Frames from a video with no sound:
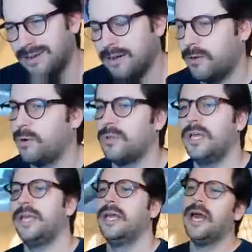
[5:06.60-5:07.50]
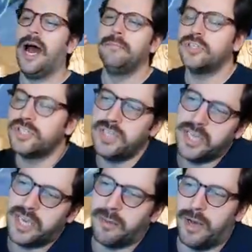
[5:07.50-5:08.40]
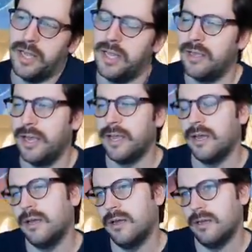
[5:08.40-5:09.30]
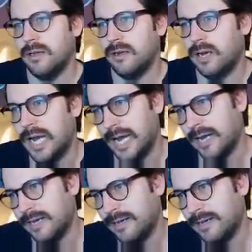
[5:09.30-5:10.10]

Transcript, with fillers: Holy. I'm just thinking about, like, ah.